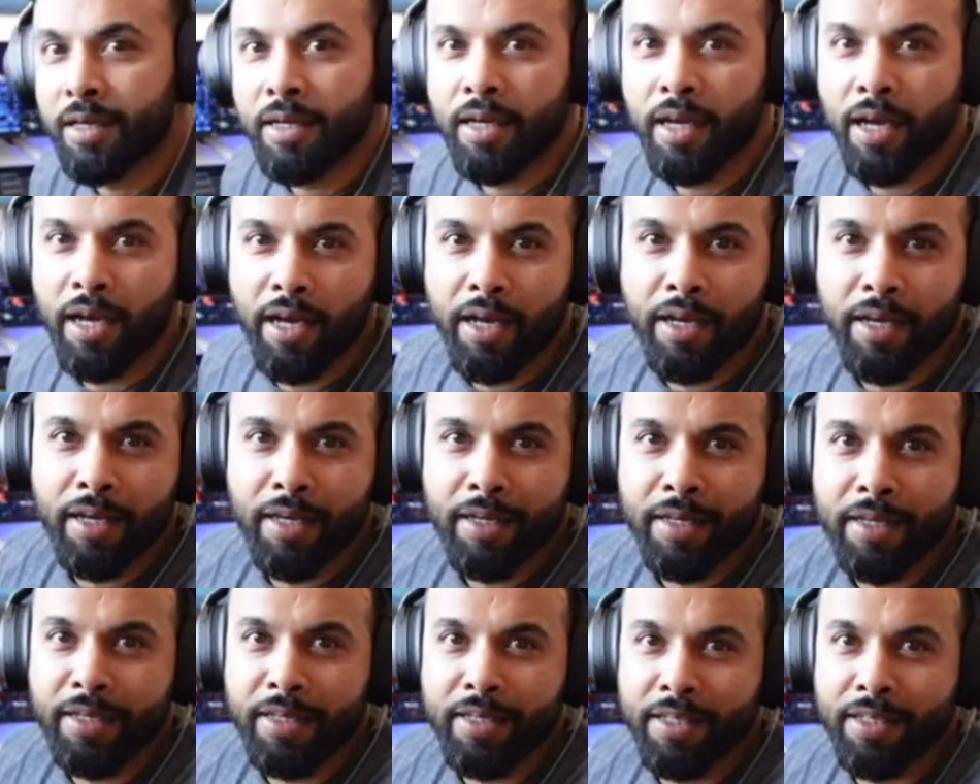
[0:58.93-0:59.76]

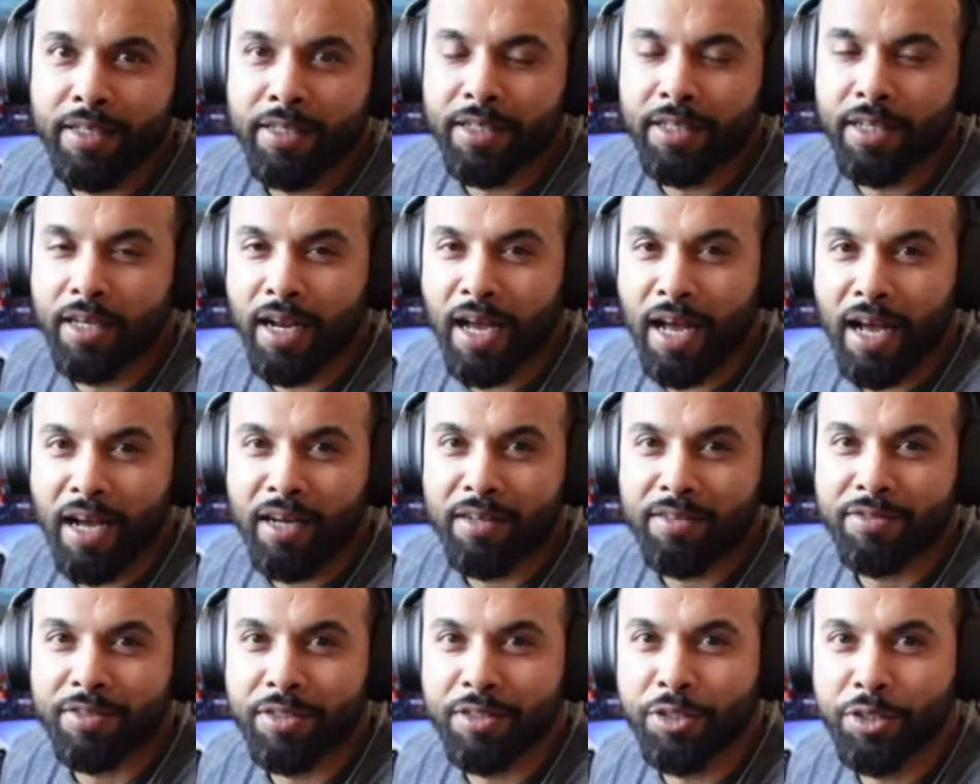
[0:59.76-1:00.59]
Hey, good
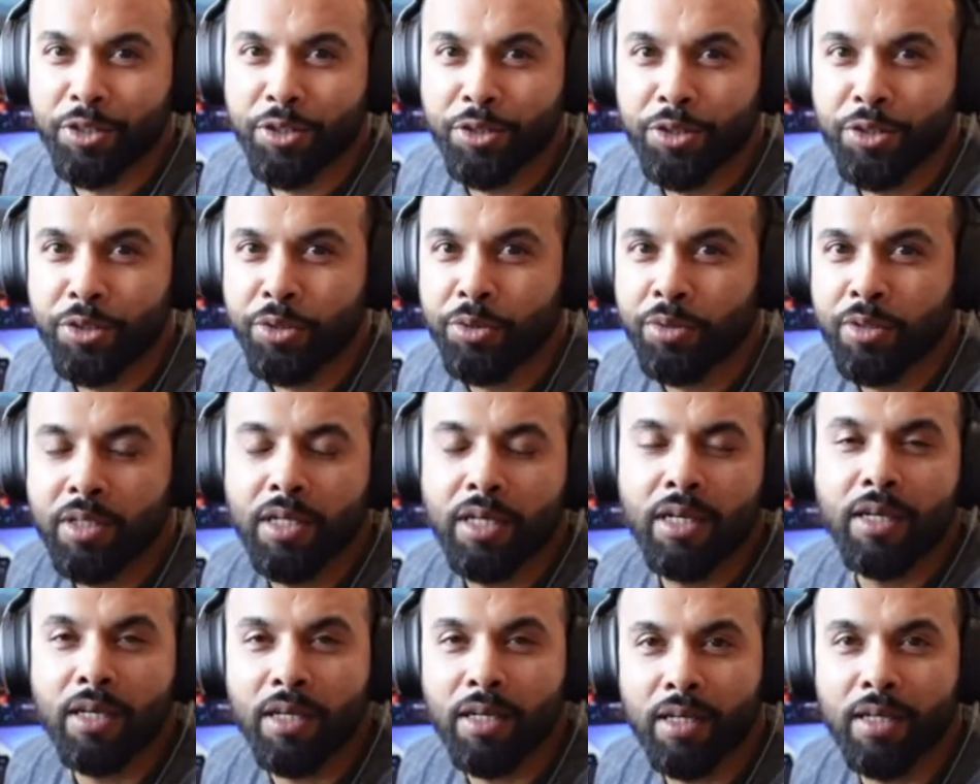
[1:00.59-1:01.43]

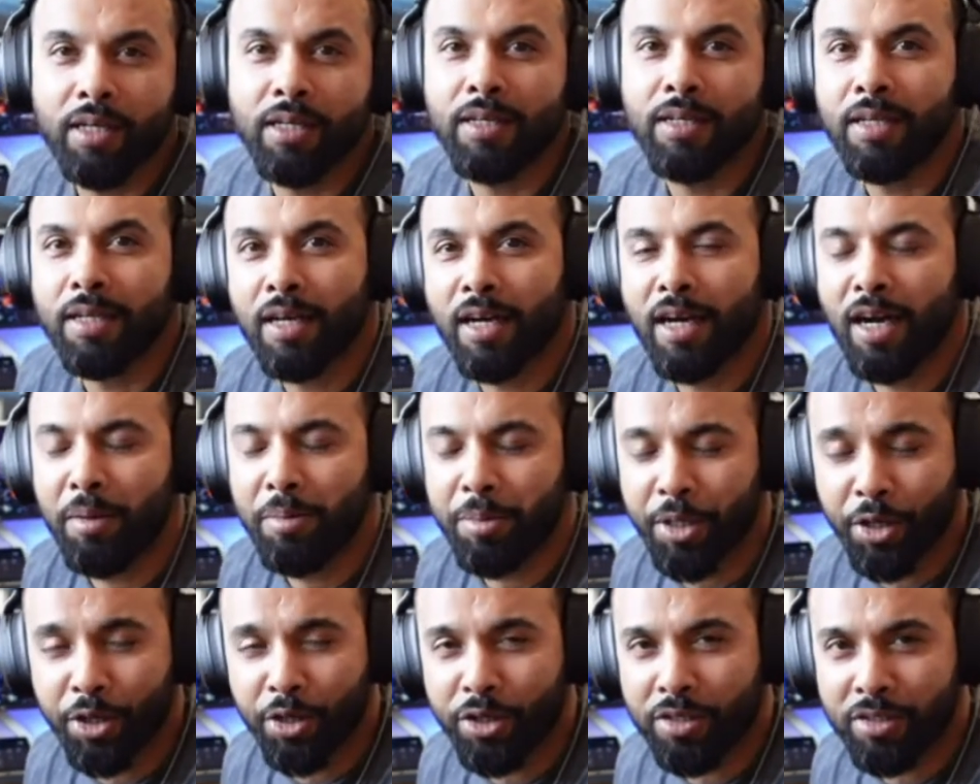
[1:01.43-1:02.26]
afternoon.
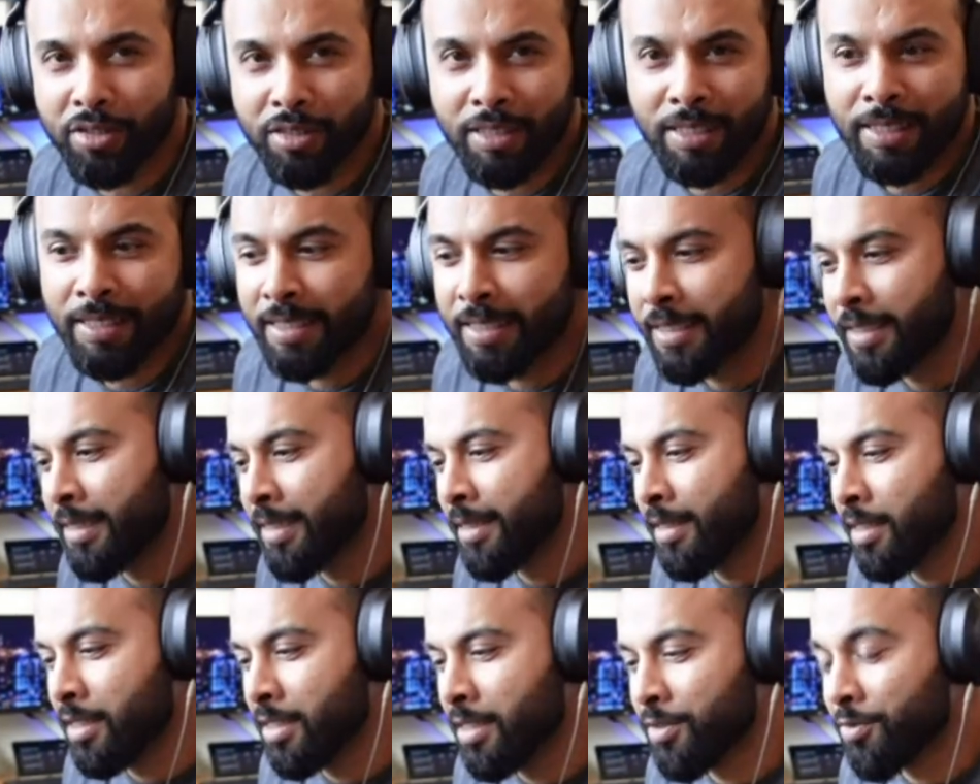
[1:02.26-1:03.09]
I'm here.
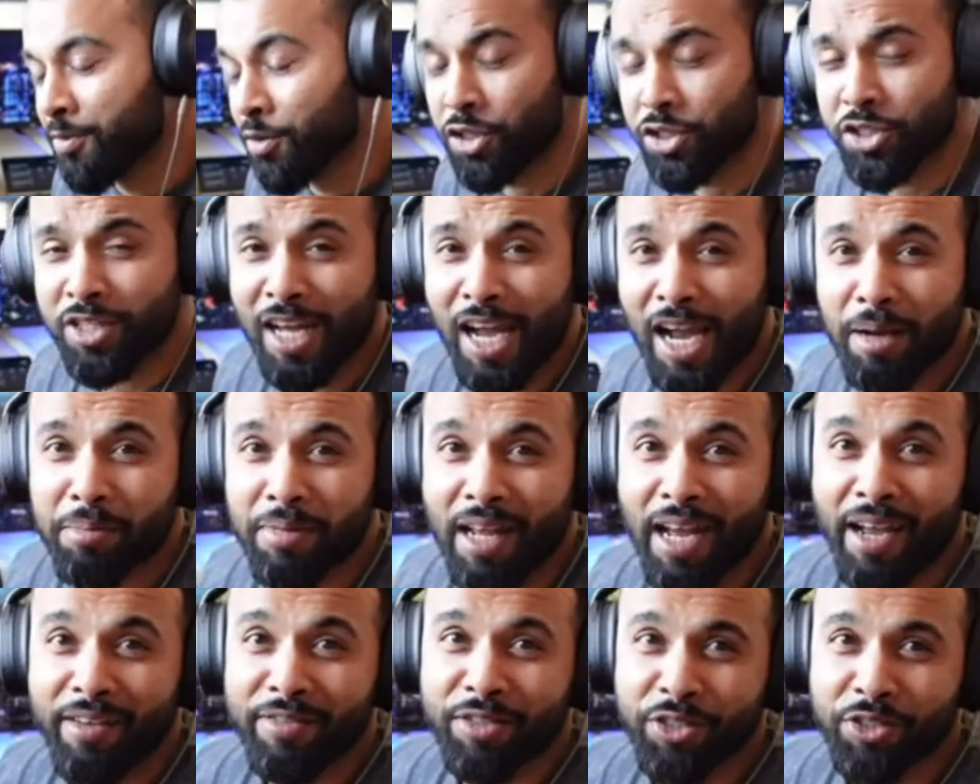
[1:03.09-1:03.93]
First time
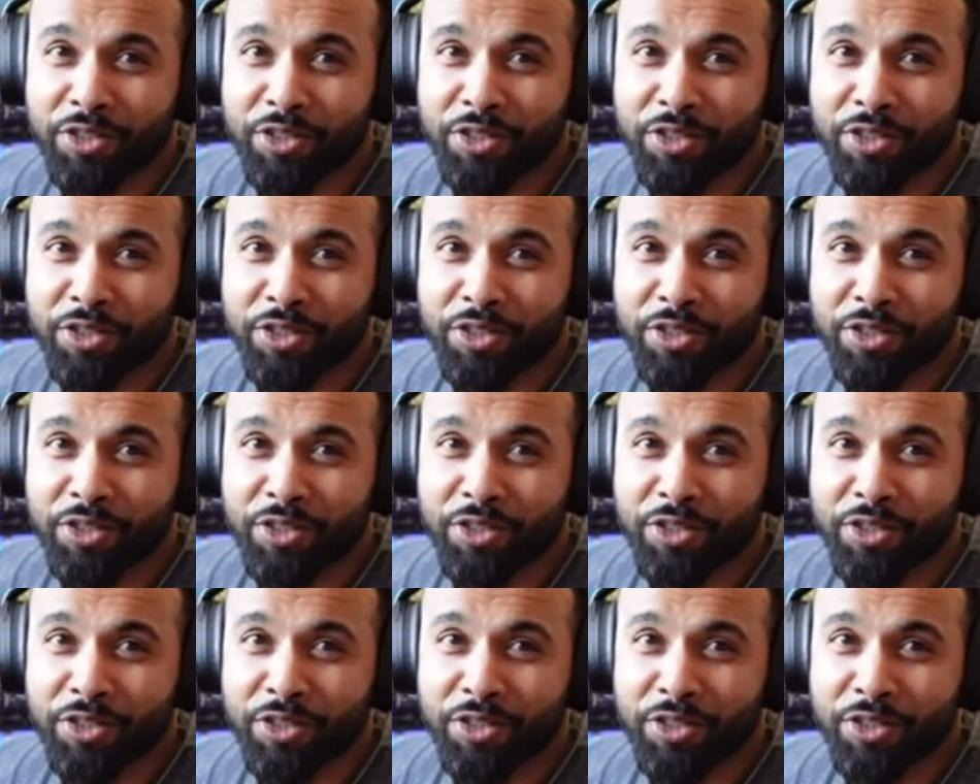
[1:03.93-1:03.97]
live